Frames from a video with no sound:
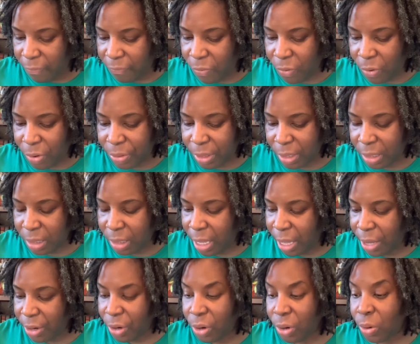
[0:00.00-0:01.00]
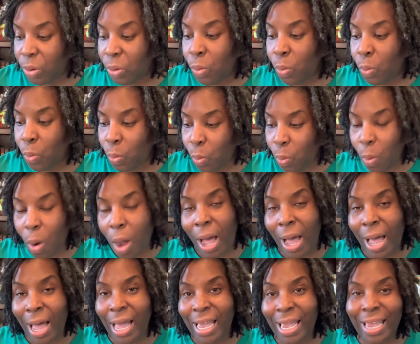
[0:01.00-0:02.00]
for the letter
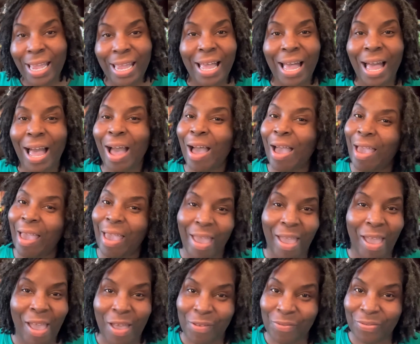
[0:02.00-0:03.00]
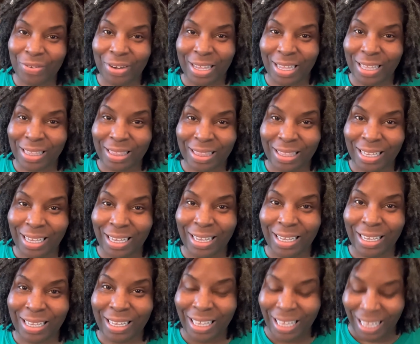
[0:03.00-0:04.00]
Y, I have
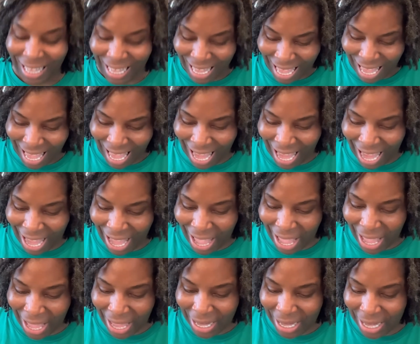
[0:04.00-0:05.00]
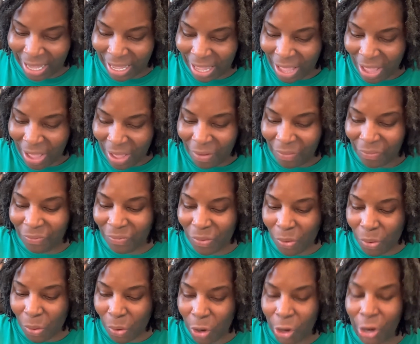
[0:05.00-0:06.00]
nothing. And
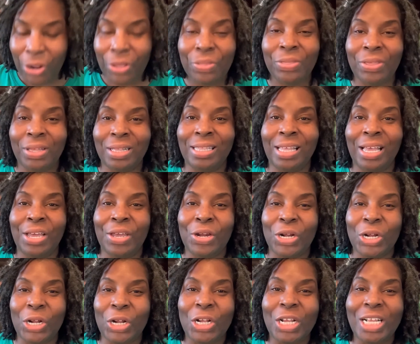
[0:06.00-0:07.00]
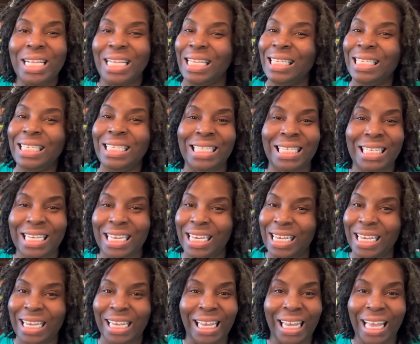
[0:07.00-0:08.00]
for the letter
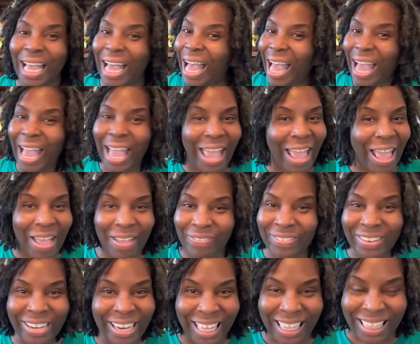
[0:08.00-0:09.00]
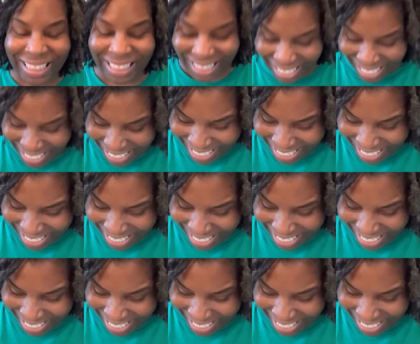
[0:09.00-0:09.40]
Z, I have nothing.